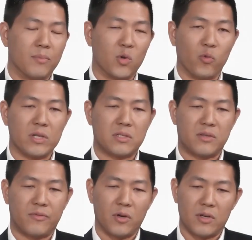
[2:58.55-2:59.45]
the
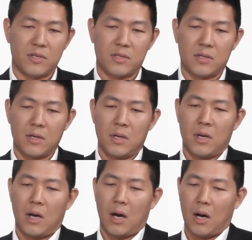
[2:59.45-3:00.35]
risks first,
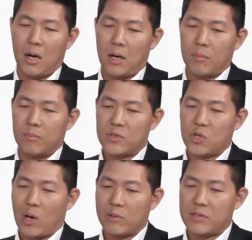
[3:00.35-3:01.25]
so I would